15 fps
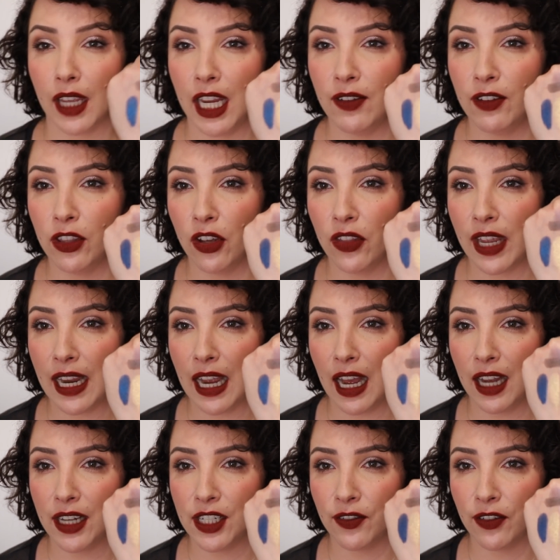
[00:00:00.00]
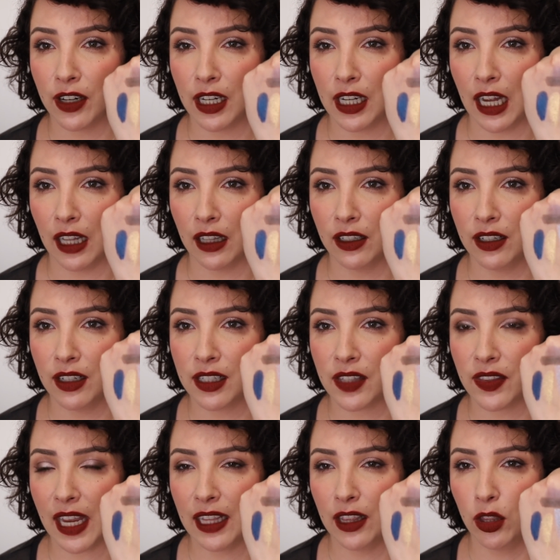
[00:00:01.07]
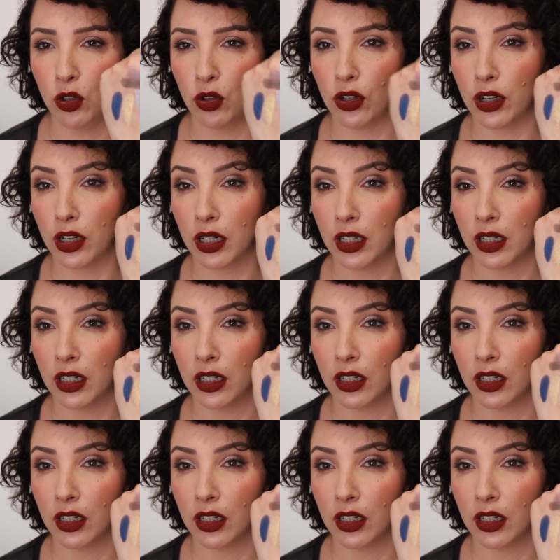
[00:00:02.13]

Even though they are different colors, they look